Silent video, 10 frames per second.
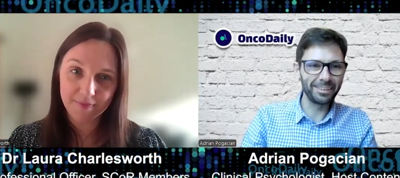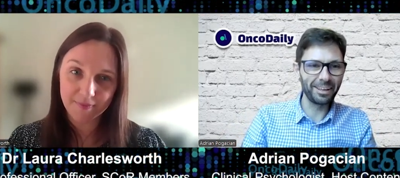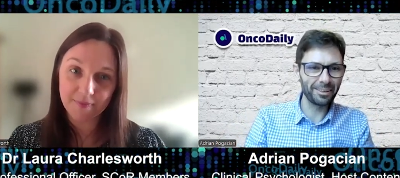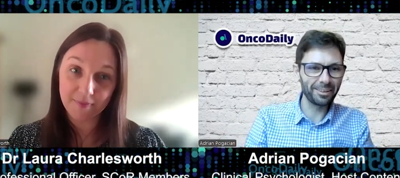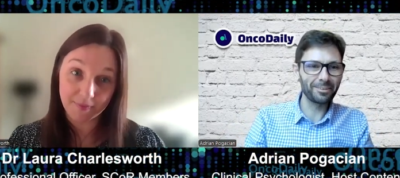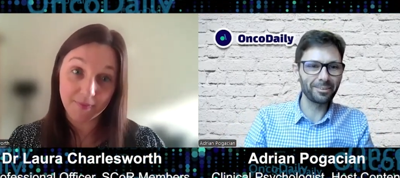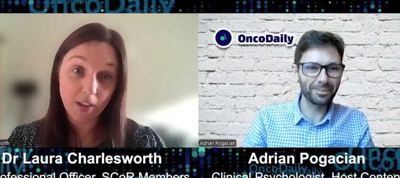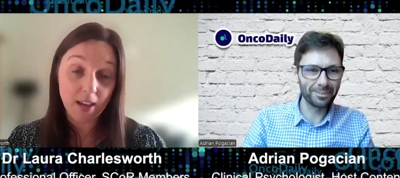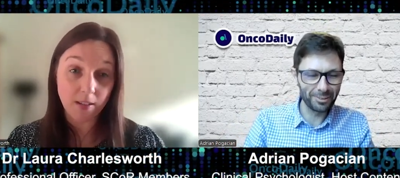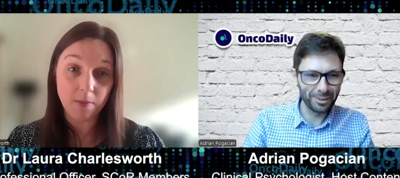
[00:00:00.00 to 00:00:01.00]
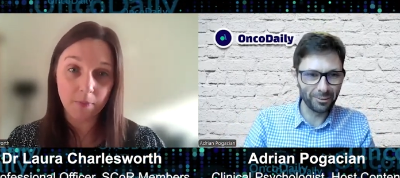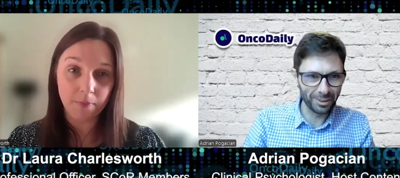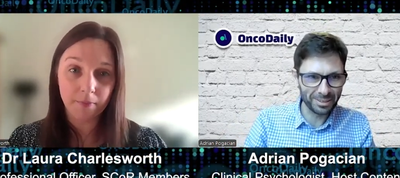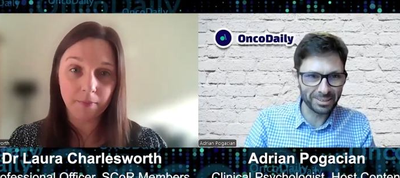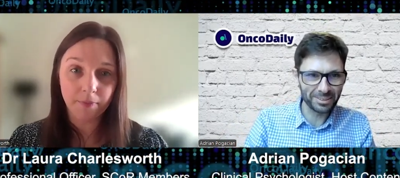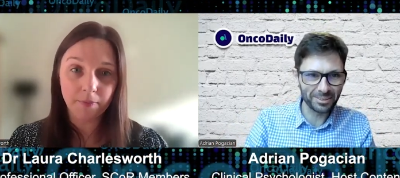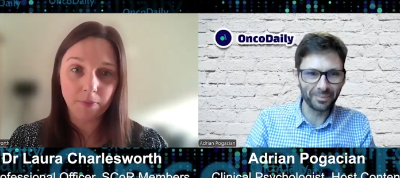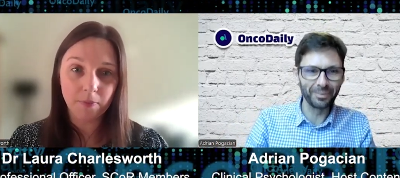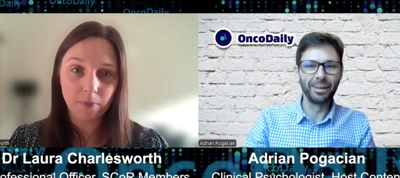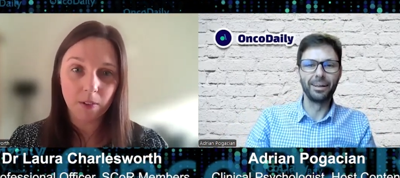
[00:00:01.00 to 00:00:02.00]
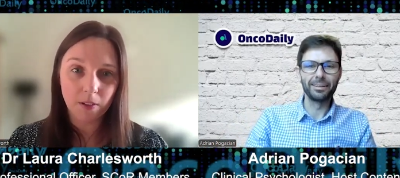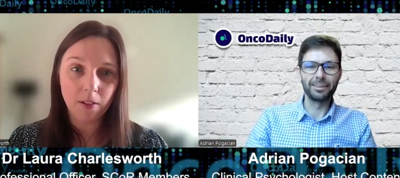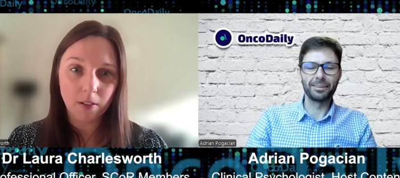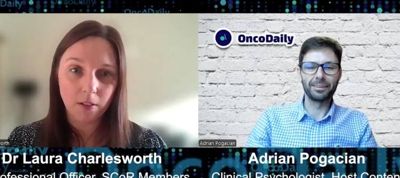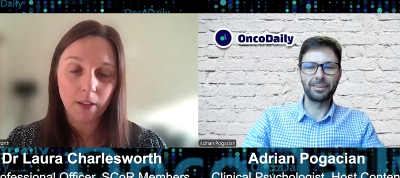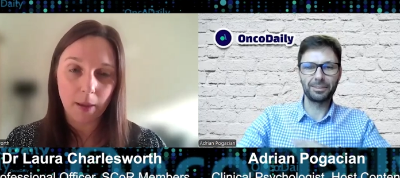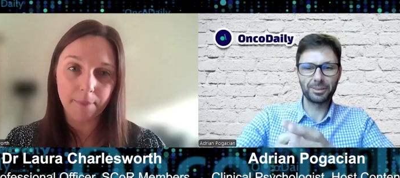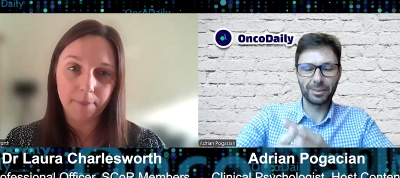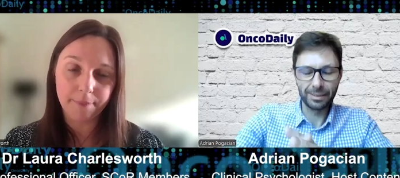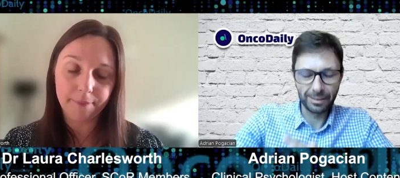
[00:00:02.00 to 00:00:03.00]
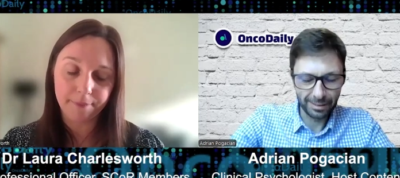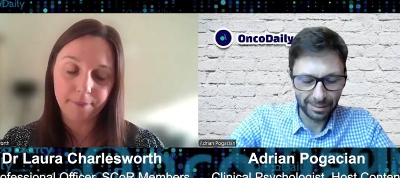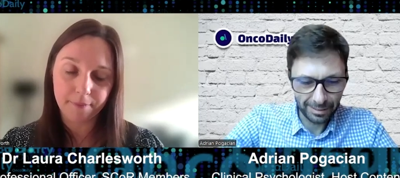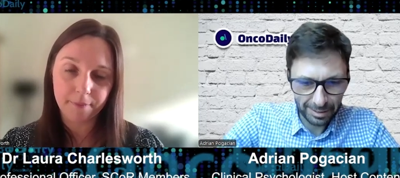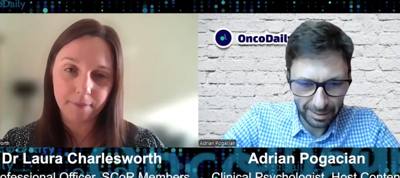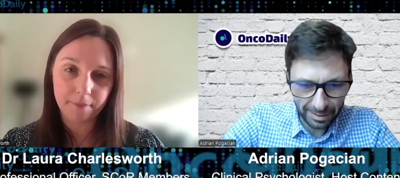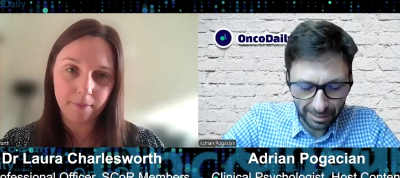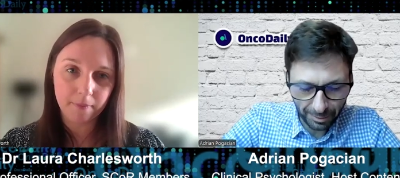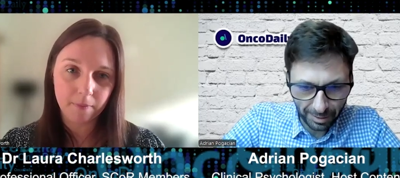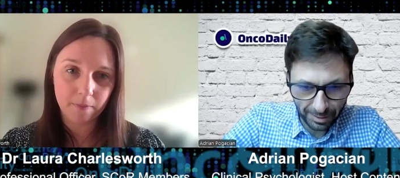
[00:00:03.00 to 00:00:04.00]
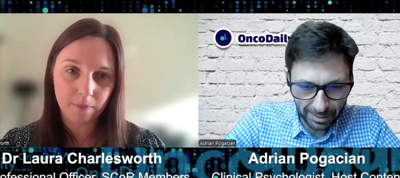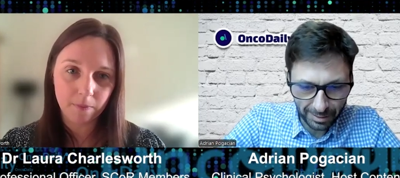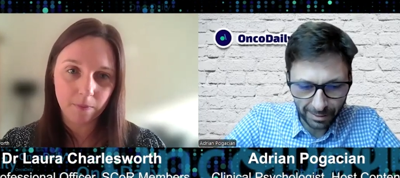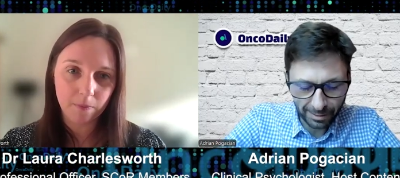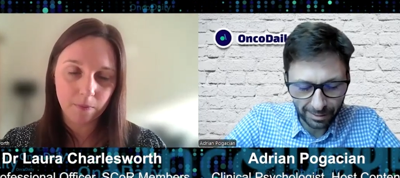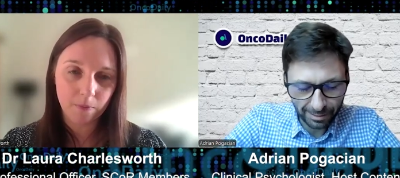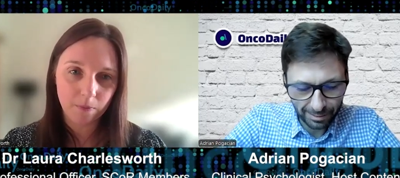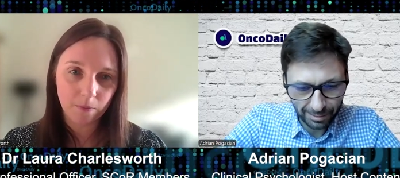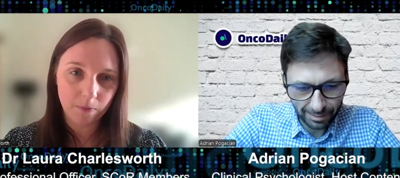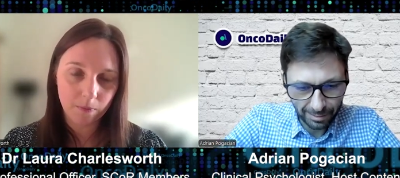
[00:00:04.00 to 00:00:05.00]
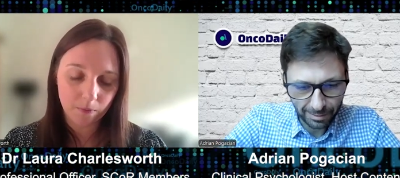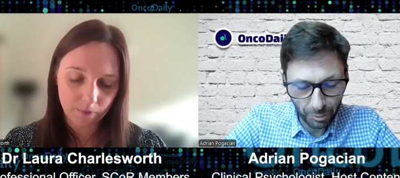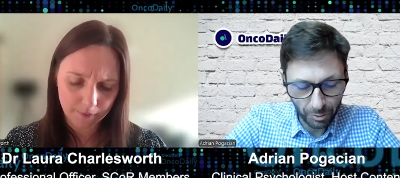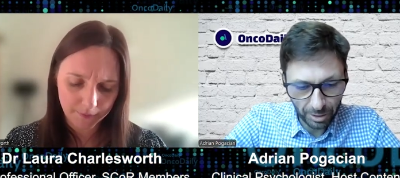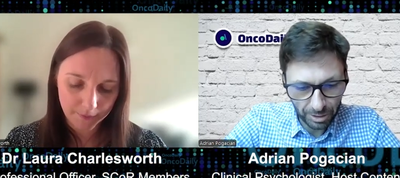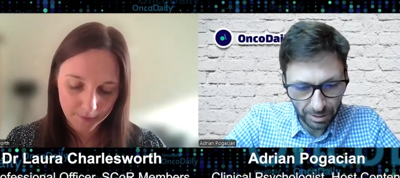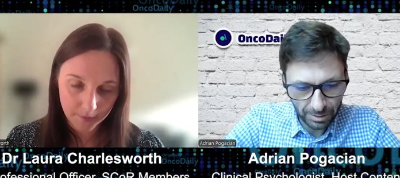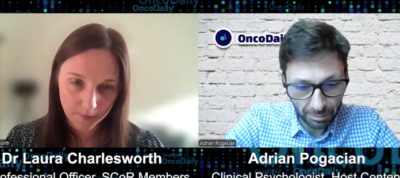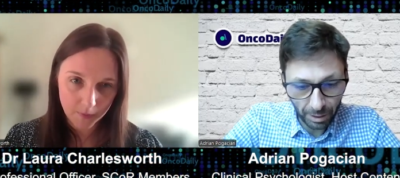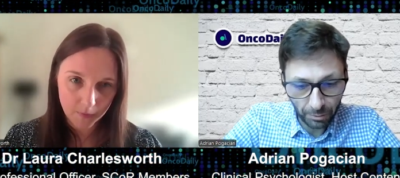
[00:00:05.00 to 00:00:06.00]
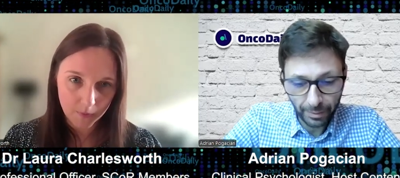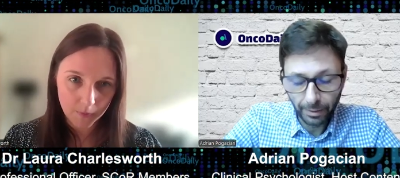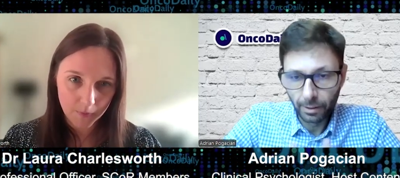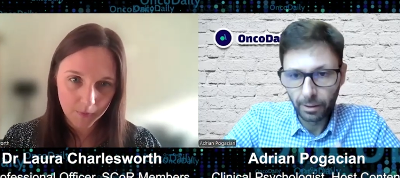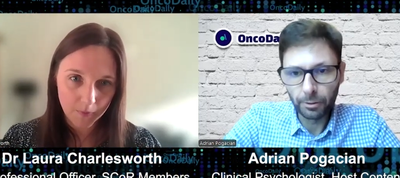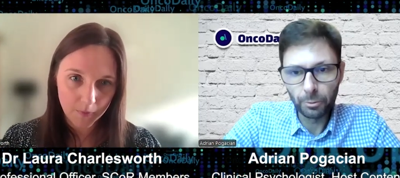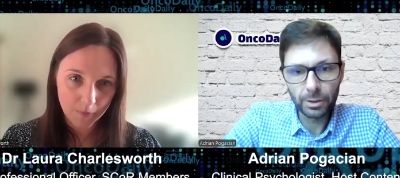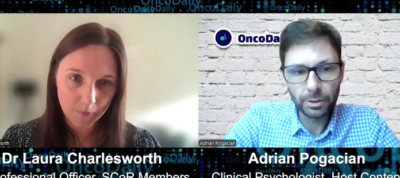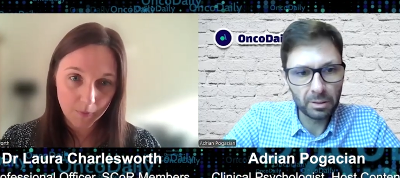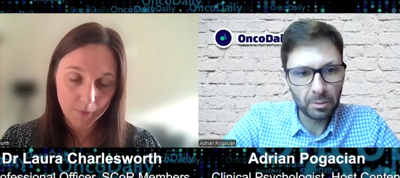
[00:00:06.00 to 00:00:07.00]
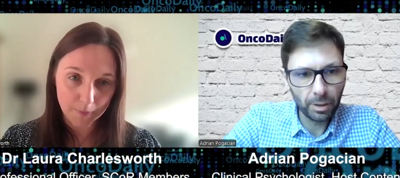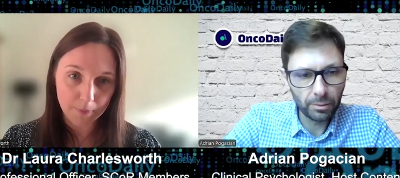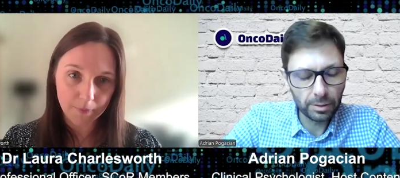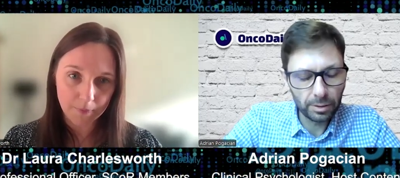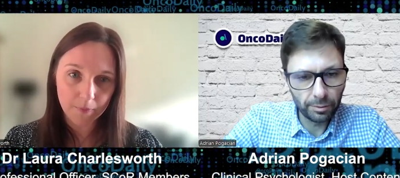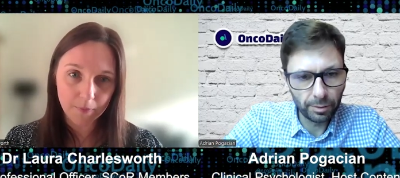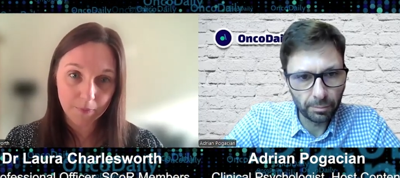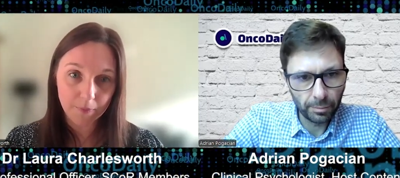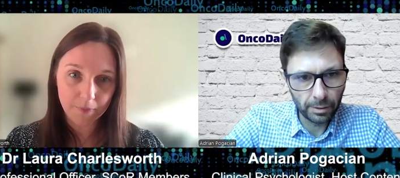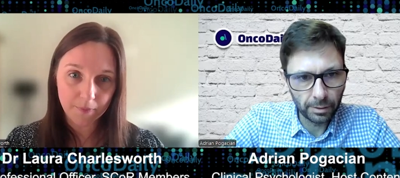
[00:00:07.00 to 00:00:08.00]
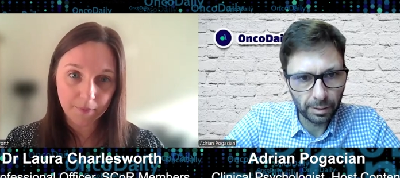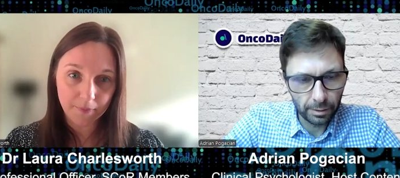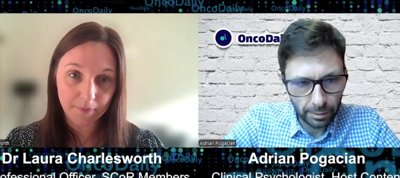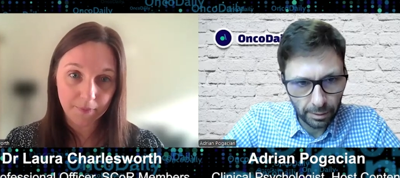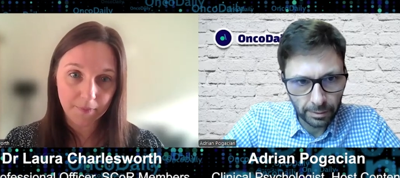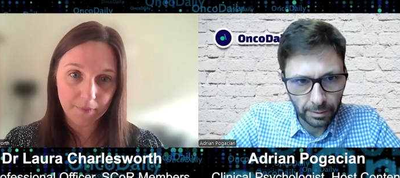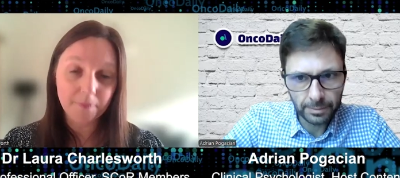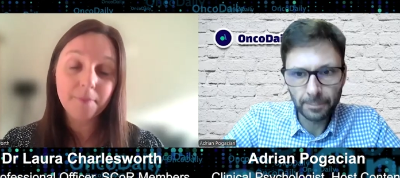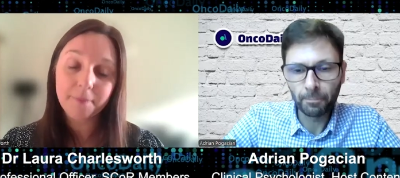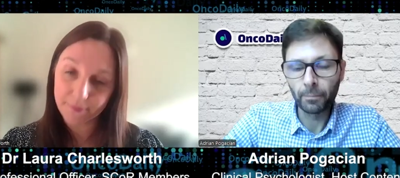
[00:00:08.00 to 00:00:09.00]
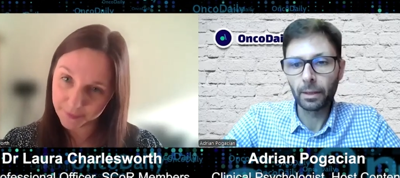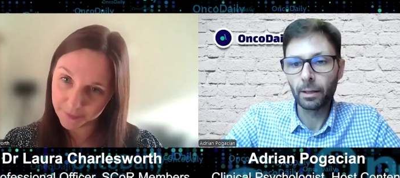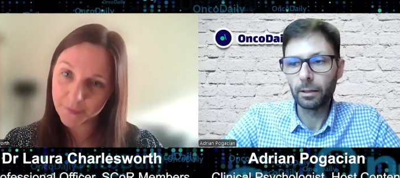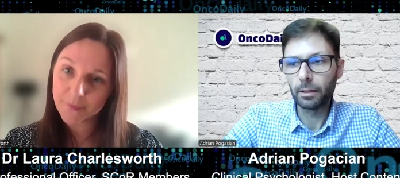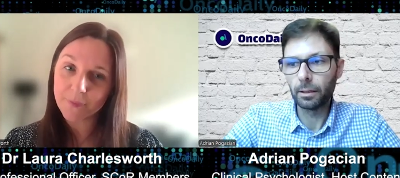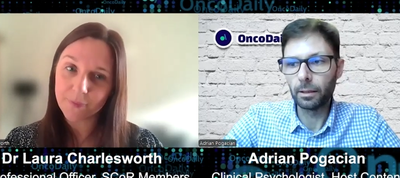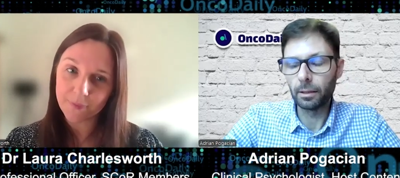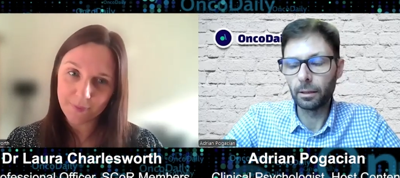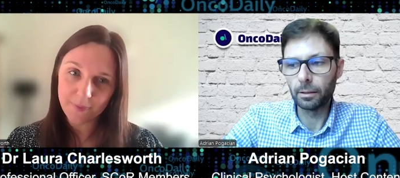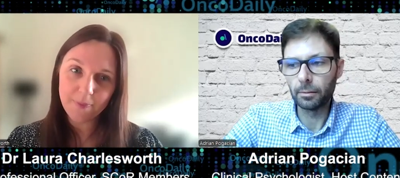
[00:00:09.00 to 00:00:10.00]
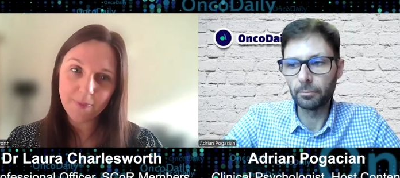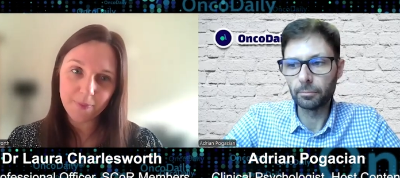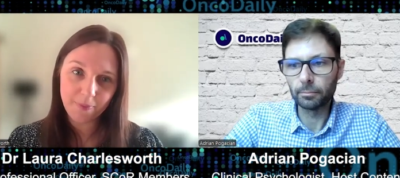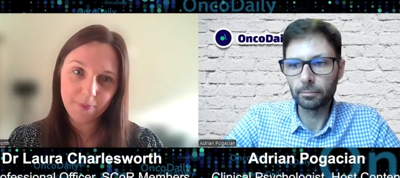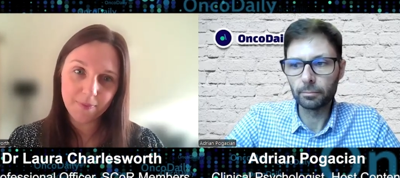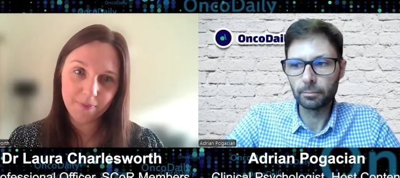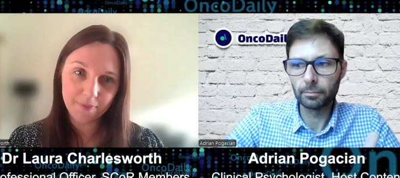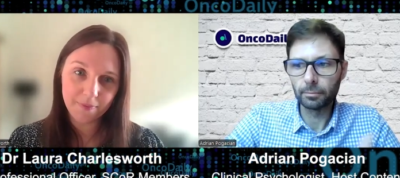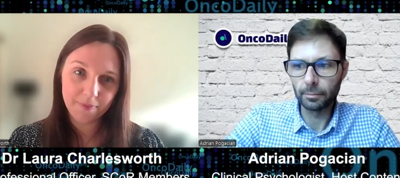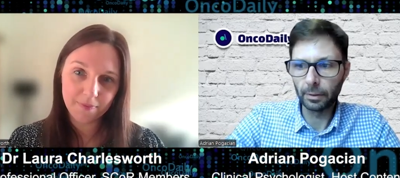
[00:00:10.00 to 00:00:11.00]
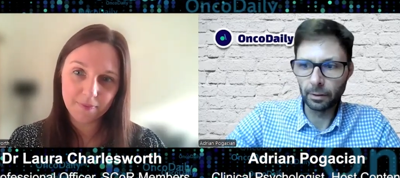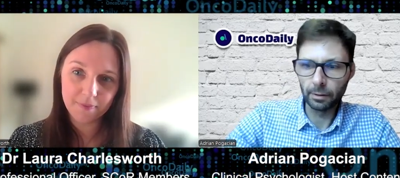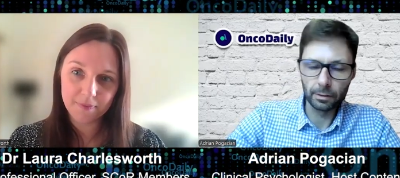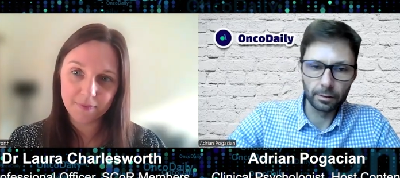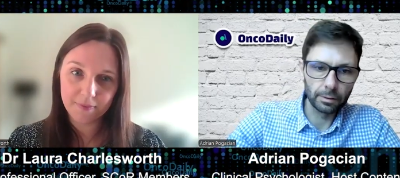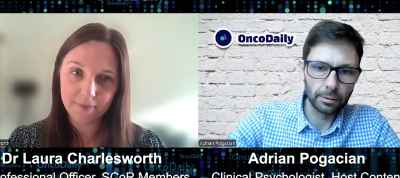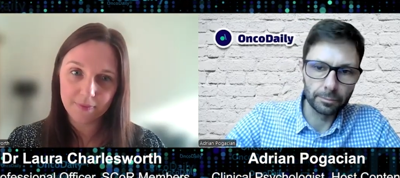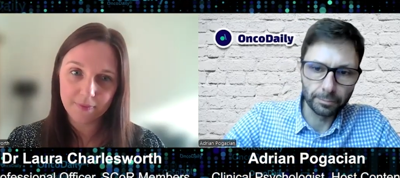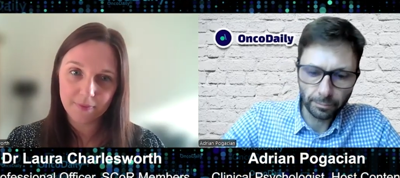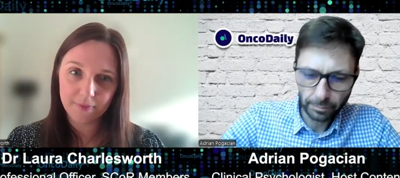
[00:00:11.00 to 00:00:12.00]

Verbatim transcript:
Speaker 1: they are uh, doing worse. So uh, this yeah. Uh, this was the questions about. You mentioned about severe mental illness. Um, in uh,